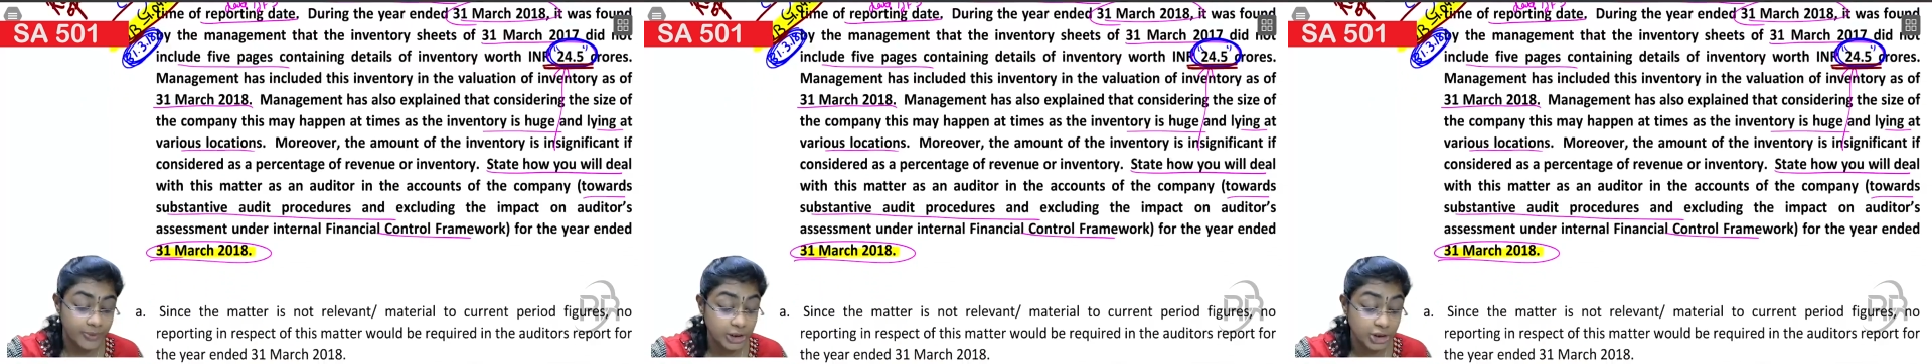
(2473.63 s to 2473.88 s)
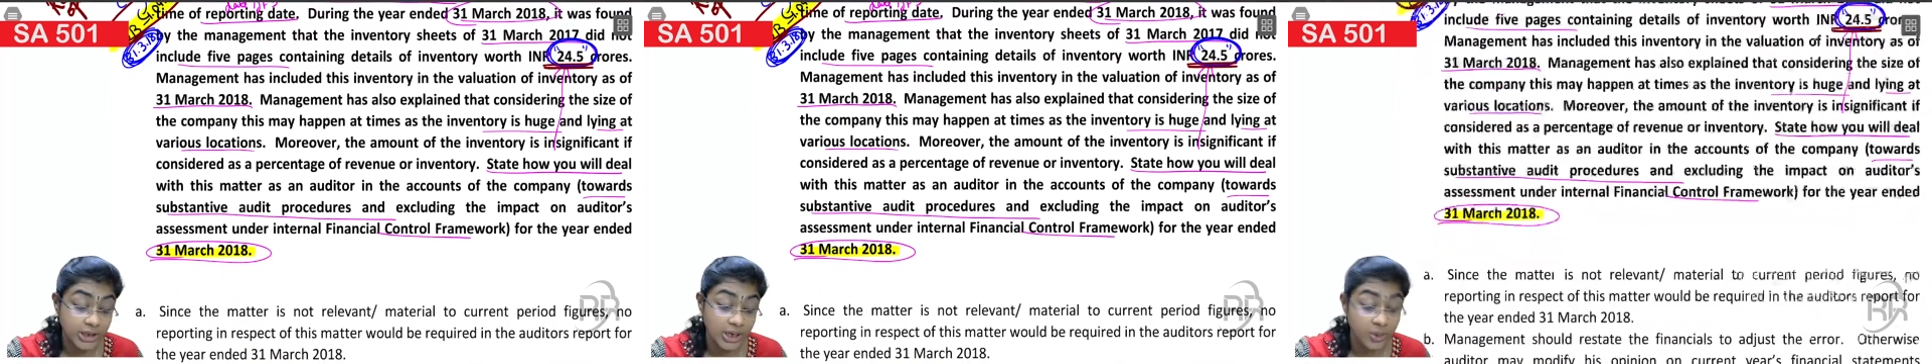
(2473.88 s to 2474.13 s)

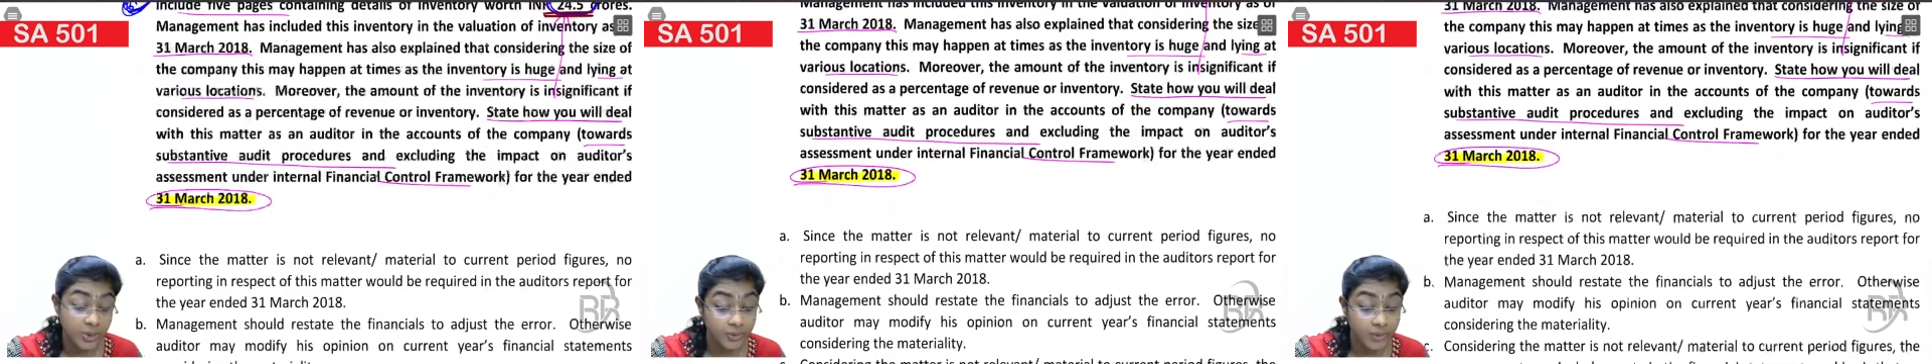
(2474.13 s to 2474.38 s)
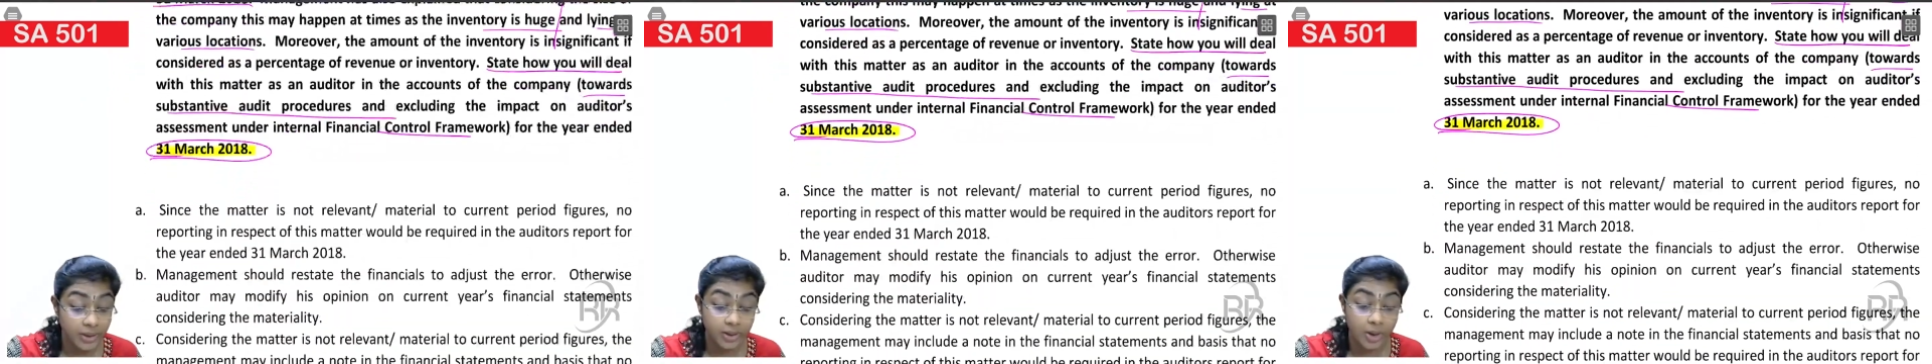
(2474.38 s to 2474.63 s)
shall we
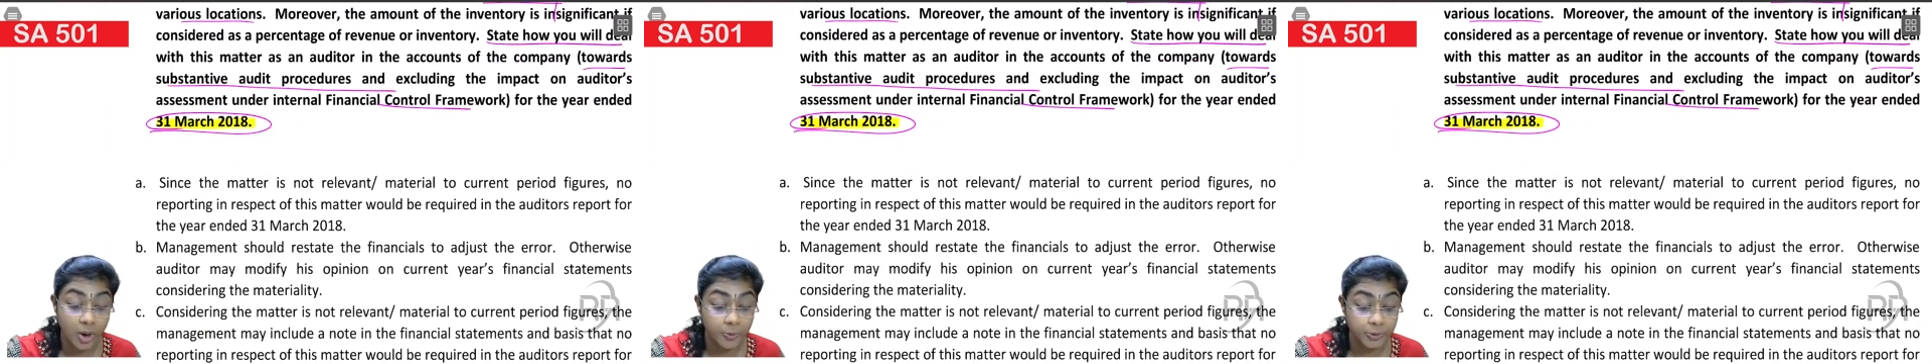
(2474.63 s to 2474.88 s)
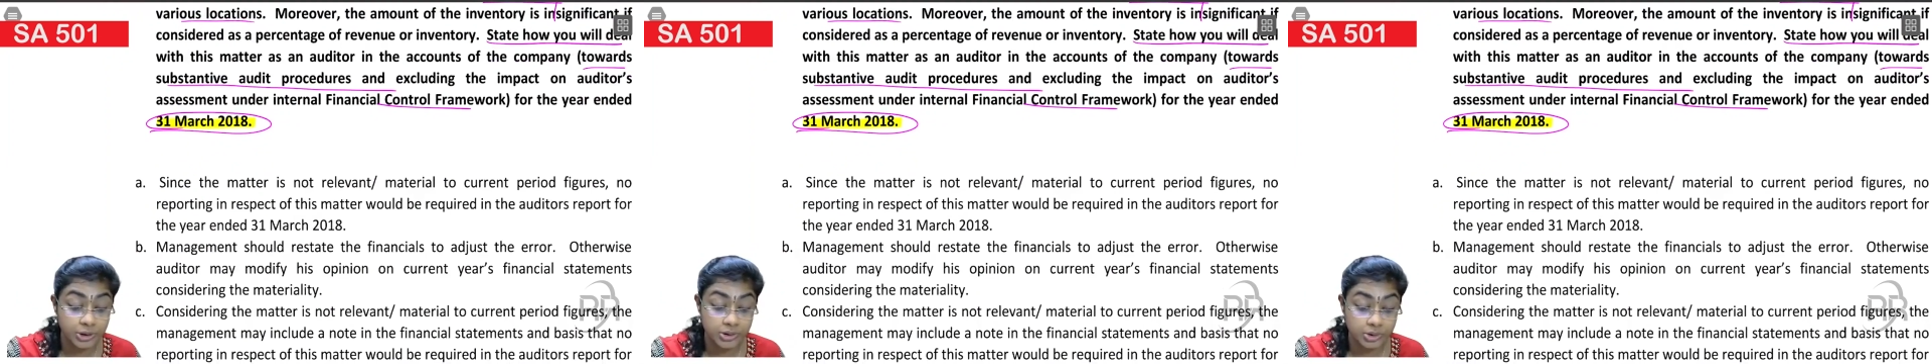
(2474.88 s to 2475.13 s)
read the
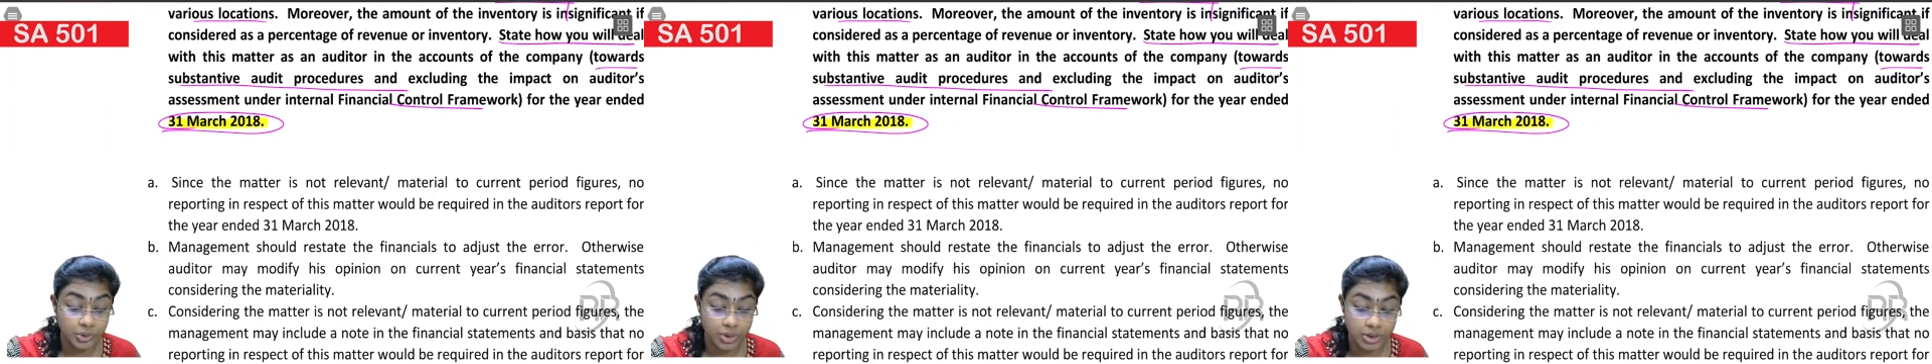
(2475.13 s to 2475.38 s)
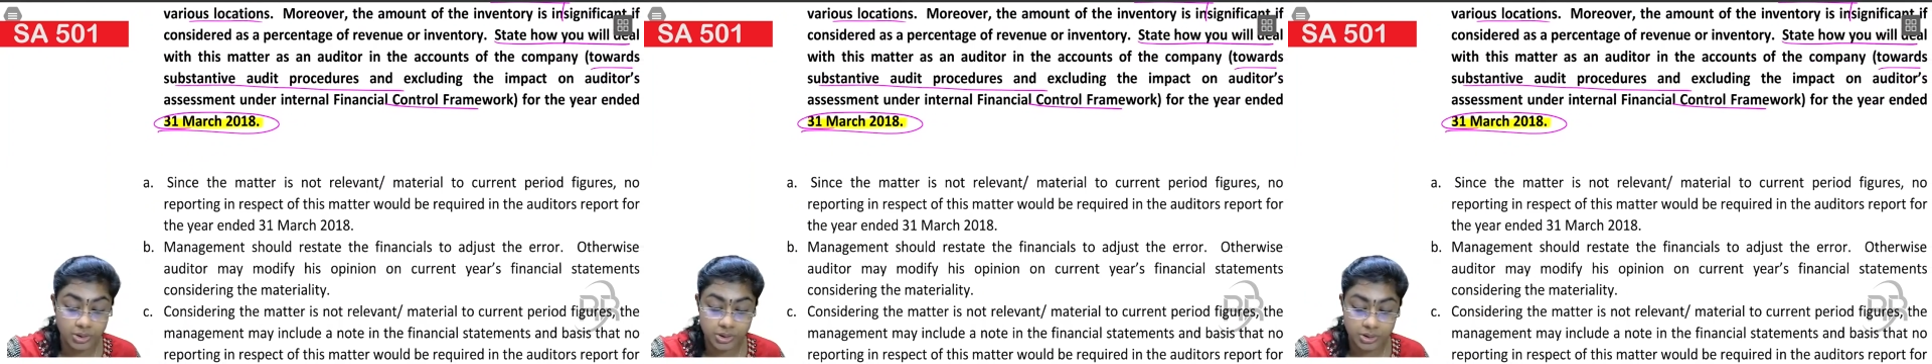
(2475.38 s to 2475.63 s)
options,
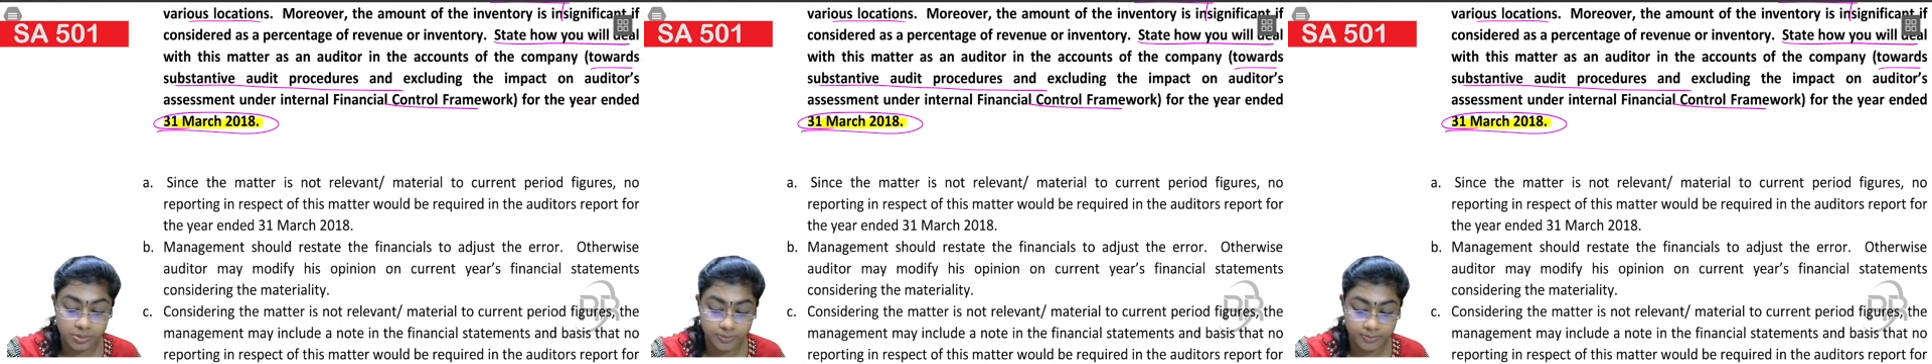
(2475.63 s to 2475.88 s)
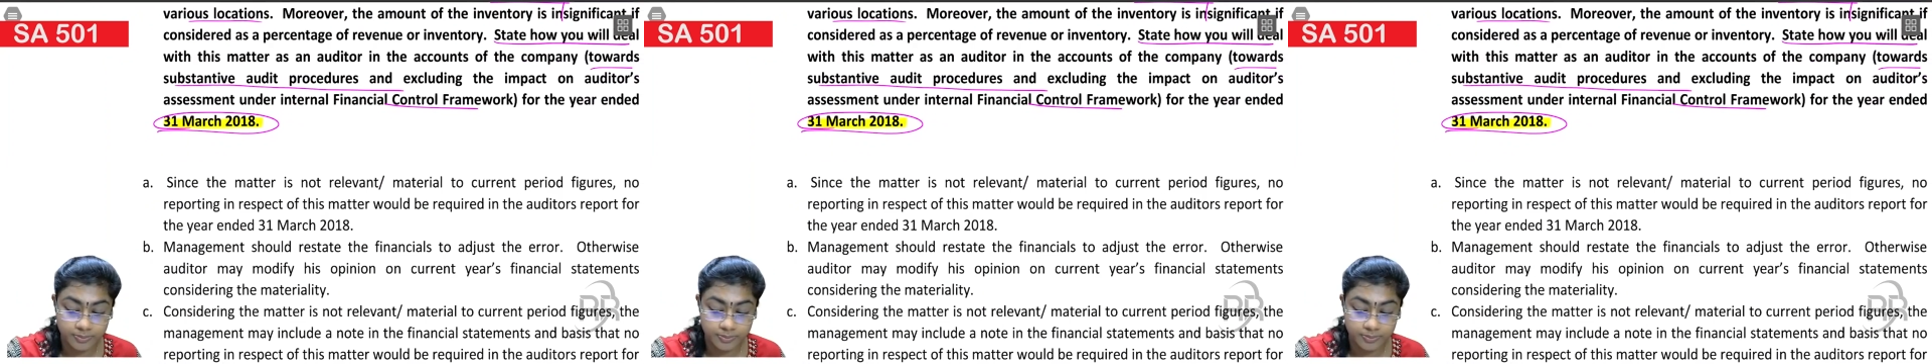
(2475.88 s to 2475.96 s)
students?